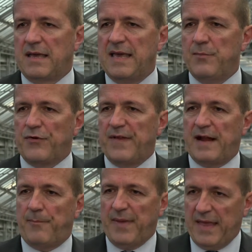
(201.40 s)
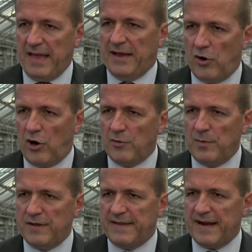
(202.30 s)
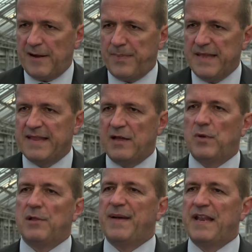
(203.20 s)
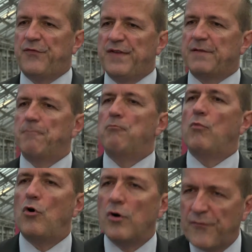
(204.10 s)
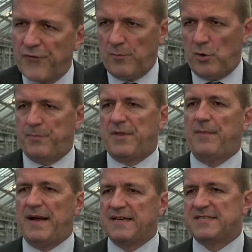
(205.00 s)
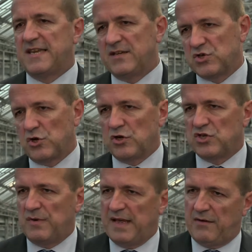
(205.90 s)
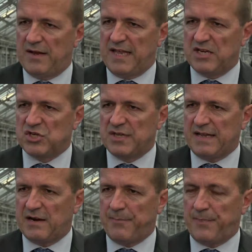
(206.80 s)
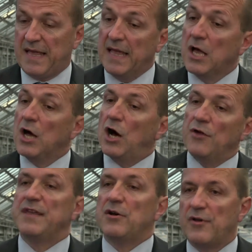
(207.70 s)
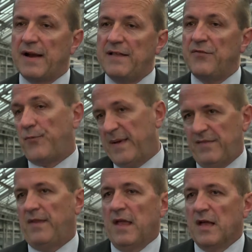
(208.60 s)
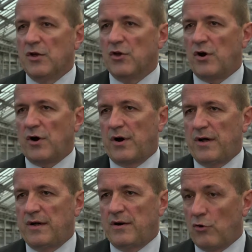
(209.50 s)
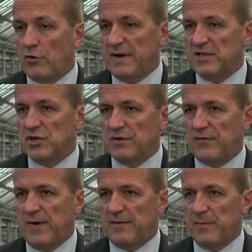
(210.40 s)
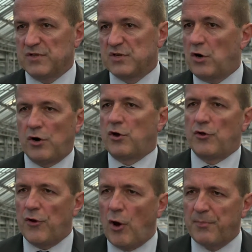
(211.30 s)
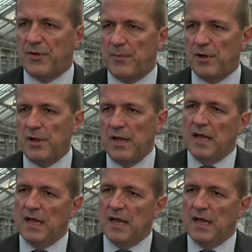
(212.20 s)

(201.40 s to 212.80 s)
chemotherapy and hormonal therapy, they will benefit more from optimizing surgery and radiation therapy. On the other hand, when your local regional treatments are not optimal,